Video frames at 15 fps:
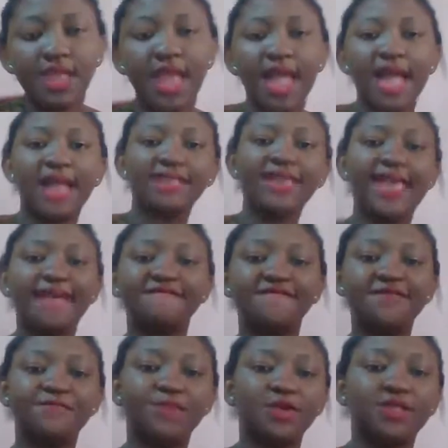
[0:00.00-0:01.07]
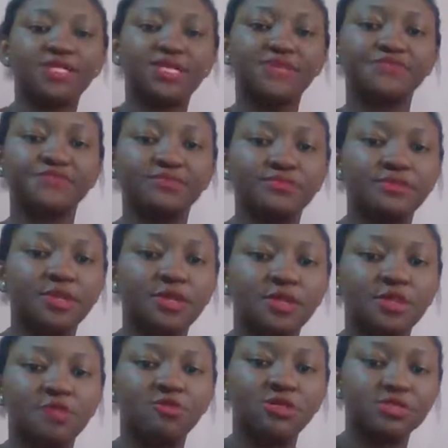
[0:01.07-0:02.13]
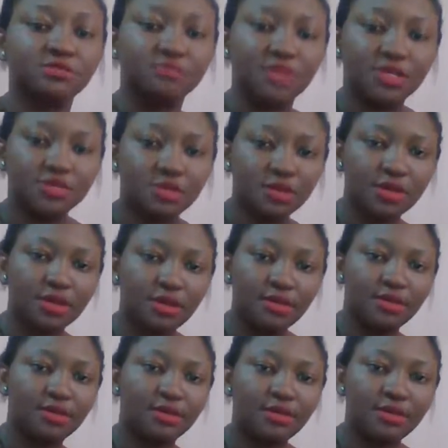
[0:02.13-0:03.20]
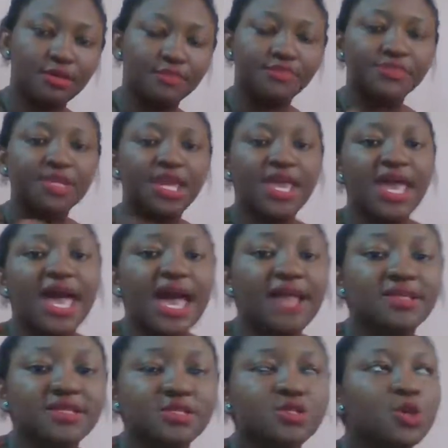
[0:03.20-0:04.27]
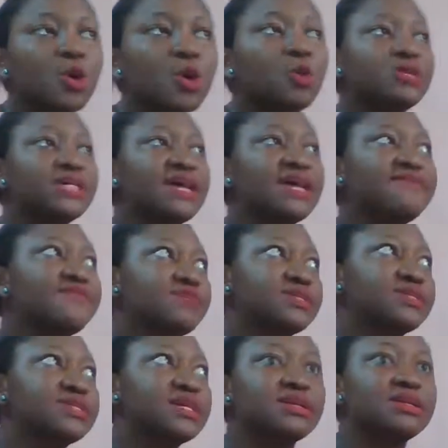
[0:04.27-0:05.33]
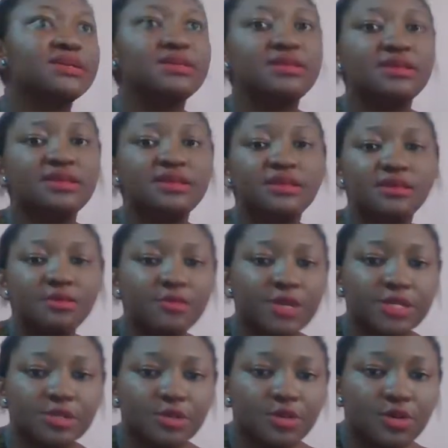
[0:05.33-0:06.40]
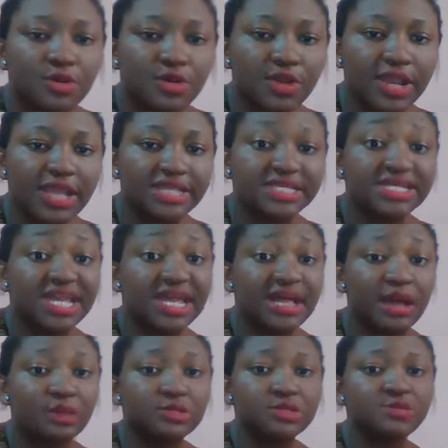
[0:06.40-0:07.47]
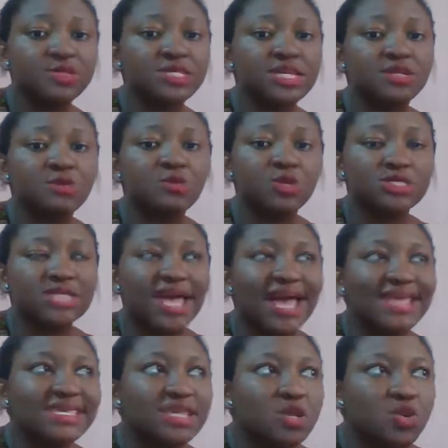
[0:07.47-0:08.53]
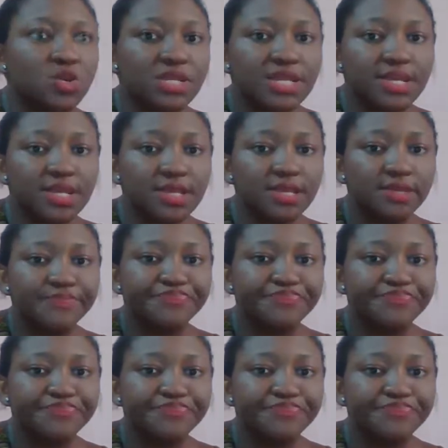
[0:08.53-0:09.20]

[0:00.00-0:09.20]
and everybody, was bass. Okay. Another song which I even recently went to go and check out recently was Ayole.